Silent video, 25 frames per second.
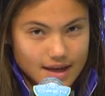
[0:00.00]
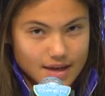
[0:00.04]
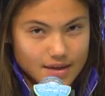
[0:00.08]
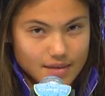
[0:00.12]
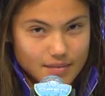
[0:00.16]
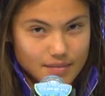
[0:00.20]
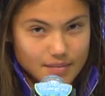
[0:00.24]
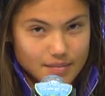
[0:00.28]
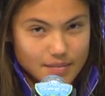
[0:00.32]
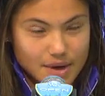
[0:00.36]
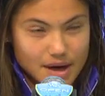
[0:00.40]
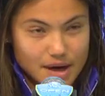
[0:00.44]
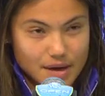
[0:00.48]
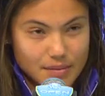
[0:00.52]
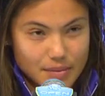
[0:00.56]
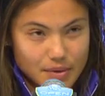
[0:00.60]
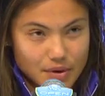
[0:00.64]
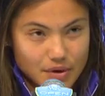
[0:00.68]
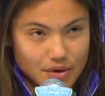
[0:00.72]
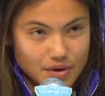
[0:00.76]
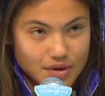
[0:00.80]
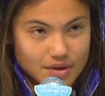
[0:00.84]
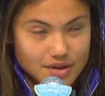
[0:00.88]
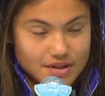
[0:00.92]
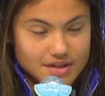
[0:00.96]
my
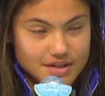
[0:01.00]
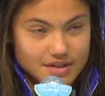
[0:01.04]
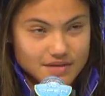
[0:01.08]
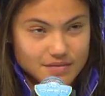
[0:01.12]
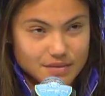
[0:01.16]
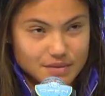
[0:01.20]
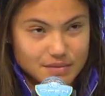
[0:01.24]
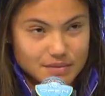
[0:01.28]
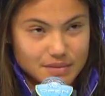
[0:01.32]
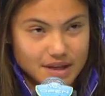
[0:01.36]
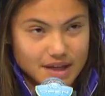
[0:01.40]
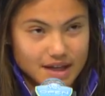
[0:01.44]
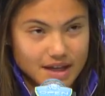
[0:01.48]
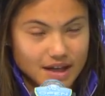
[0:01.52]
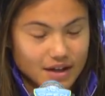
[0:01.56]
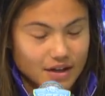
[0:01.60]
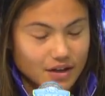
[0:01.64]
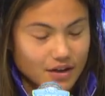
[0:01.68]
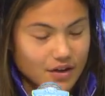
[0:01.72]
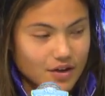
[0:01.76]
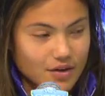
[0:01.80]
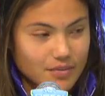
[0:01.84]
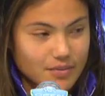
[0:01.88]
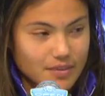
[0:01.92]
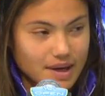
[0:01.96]
opponents have been playing a
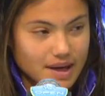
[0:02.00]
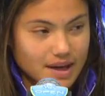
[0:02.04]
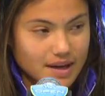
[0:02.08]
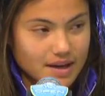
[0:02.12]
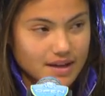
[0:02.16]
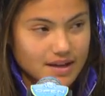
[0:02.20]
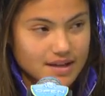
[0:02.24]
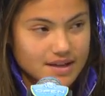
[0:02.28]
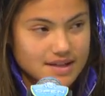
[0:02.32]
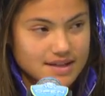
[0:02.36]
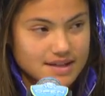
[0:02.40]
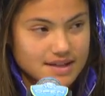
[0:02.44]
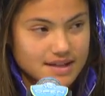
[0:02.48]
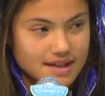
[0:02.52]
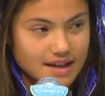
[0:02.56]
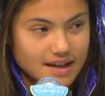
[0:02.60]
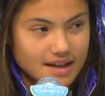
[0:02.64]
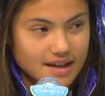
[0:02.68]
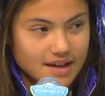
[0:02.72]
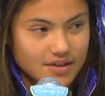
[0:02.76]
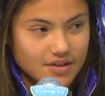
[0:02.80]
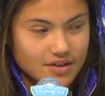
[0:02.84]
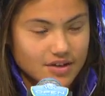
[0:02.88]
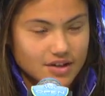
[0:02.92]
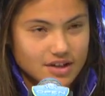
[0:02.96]
lot better this
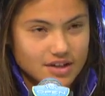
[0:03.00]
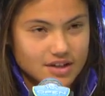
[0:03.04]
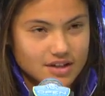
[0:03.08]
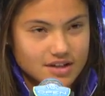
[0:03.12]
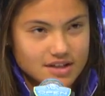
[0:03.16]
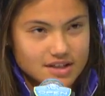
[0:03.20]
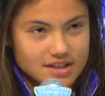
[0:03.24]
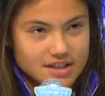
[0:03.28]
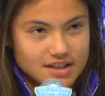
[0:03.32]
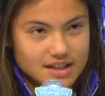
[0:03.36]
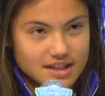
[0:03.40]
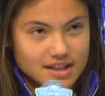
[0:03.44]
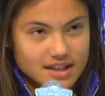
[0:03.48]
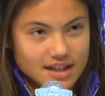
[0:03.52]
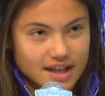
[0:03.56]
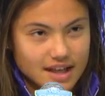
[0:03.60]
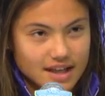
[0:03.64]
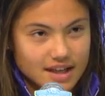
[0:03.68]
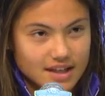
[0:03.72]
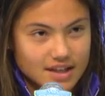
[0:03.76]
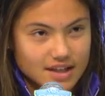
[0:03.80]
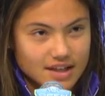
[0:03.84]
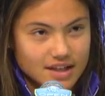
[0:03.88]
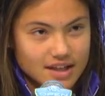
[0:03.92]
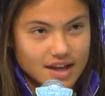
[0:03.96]
year, and I'm
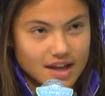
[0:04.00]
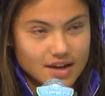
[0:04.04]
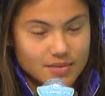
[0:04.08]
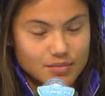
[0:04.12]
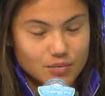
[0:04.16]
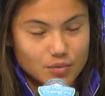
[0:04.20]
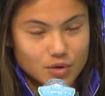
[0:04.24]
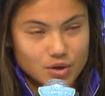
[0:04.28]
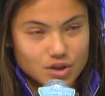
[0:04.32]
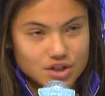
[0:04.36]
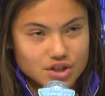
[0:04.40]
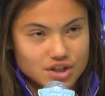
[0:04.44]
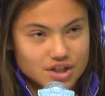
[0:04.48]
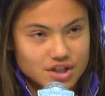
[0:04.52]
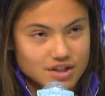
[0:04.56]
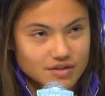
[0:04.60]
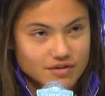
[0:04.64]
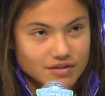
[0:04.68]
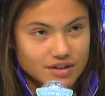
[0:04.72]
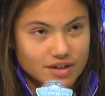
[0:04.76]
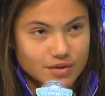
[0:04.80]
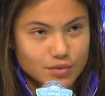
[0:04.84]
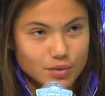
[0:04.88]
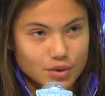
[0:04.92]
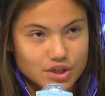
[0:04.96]

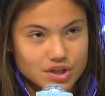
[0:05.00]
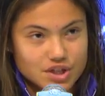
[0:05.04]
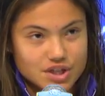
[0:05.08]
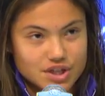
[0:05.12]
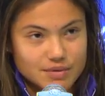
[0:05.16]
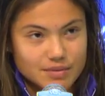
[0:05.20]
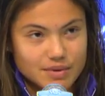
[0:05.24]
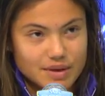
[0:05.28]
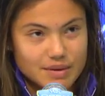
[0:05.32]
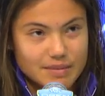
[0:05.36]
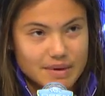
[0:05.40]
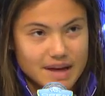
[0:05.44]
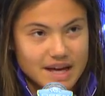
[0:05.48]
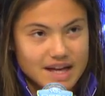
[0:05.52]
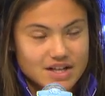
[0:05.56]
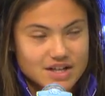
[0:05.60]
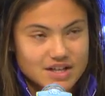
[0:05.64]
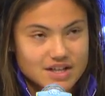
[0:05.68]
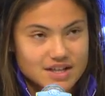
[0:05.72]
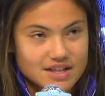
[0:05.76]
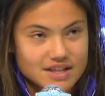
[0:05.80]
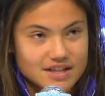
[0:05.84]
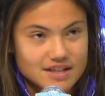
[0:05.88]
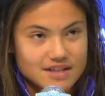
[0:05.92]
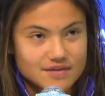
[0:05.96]
rewatching my
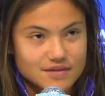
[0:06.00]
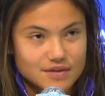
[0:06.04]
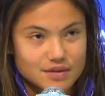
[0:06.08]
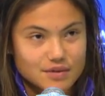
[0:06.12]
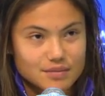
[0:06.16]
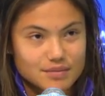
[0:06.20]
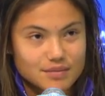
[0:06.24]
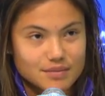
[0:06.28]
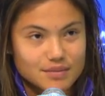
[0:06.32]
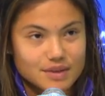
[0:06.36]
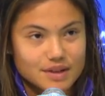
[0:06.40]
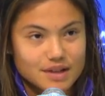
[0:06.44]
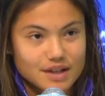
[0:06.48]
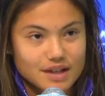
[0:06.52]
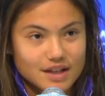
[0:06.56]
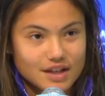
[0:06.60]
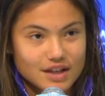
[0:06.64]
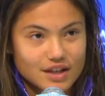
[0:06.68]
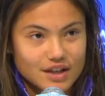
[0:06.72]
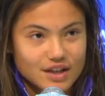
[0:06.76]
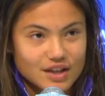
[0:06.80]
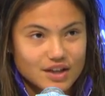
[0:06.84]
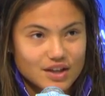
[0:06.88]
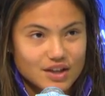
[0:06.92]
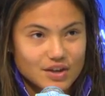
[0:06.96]
matches from
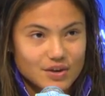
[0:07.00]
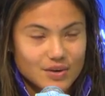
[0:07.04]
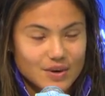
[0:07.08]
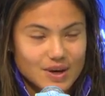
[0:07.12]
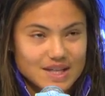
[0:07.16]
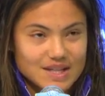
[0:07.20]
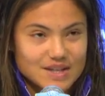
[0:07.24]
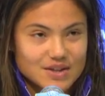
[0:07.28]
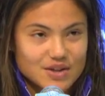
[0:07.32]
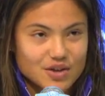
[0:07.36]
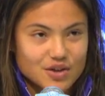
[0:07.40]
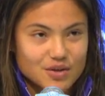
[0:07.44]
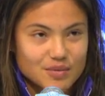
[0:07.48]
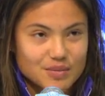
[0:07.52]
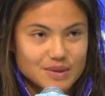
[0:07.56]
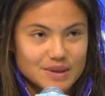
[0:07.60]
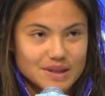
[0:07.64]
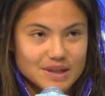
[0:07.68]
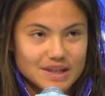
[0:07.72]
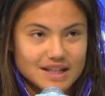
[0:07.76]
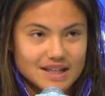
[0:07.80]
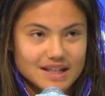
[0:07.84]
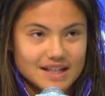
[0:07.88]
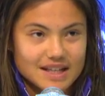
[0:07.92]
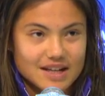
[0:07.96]
the US
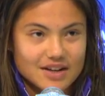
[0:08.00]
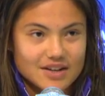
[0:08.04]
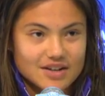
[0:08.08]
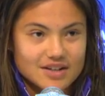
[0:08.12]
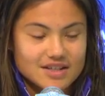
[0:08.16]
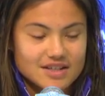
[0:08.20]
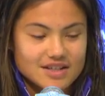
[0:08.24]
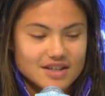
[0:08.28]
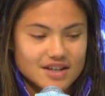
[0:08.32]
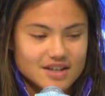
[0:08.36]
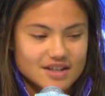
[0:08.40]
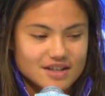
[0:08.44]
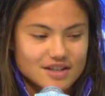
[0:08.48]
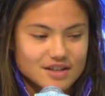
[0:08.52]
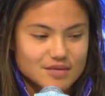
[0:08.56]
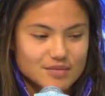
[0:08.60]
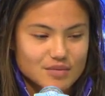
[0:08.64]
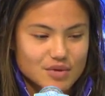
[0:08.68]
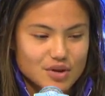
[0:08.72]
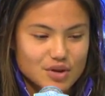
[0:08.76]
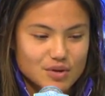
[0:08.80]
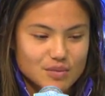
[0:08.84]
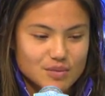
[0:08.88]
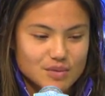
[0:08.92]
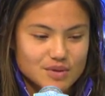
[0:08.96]
Open, and there are certain
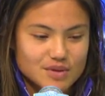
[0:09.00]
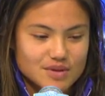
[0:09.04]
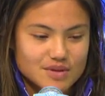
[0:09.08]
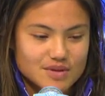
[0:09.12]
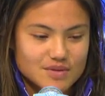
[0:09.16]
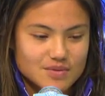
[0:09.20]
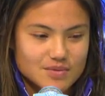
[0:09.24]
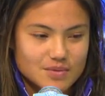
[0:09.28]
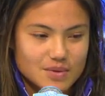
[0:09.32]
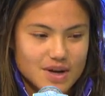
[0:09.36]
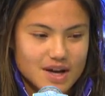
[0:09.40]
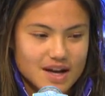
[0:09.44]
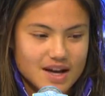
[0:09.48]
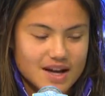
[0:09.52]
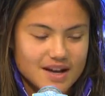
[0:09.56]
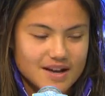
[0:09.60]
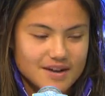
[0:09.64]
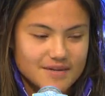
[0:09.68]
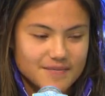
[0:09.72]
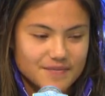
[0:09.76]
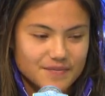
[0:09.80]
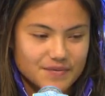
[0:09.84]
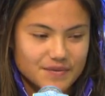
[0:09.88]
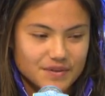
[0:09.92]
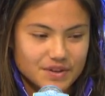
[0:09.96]
moments
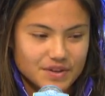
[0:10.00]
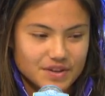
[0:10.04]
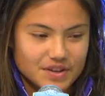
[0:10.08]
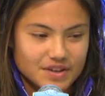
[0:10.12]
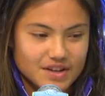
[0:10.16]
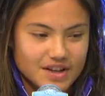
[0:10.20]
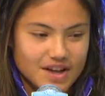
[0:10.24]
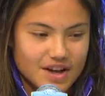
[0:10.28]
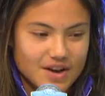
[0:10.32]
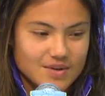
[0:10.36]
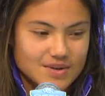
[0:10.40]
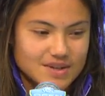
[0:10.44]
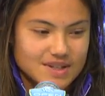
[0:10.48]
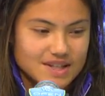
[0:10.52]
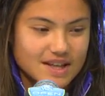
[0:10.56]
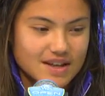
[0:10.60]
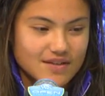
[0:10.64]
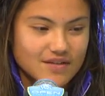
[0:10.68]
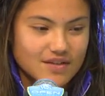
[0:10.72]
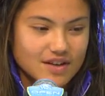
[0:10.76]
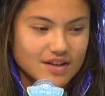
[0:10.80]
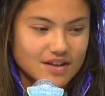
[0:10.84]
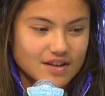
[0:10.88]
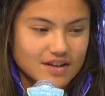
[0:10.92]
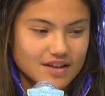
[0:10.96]
where I was
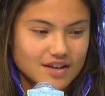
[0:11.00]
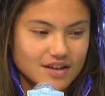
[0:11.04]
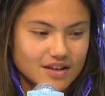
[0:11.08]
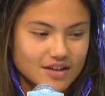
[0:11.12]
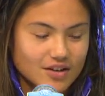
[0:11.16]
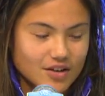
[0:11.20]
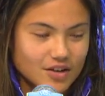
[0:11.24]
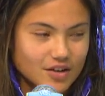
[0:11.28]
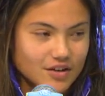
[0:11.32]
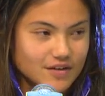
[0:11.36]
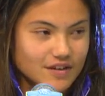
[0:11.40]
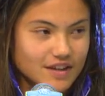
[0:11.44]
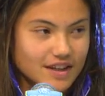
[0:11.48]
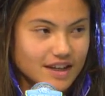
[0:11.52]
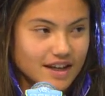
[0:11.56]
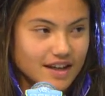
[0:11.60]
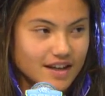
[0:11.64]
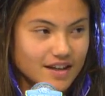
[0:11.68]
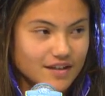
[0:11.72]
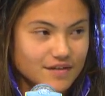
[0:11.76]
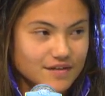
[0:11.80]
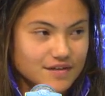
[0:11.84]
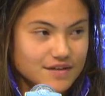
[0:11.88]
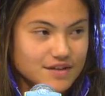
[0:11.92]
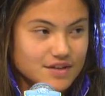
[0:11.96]
given a lot of
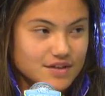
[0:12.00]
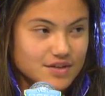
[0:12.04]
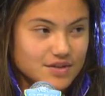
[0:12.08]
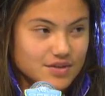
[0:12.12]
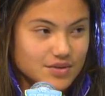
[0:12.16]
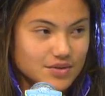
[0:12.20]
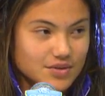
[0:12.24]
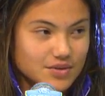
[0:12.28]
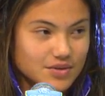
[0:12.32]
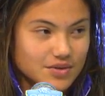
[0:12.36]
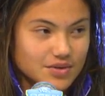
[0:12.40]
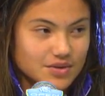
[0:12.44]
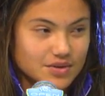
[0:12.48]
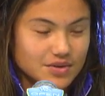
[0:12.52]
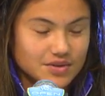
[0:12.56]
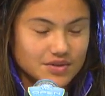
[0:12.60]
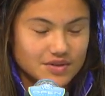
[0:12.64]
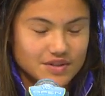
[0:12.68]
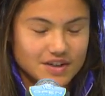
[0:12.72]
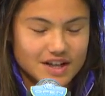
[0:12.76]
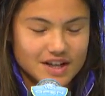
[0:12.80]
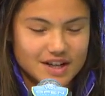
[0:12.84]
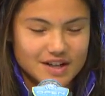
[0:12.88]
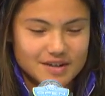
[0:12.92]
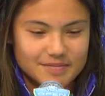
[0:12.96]
gifts,
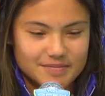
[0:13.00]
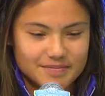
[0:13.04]
or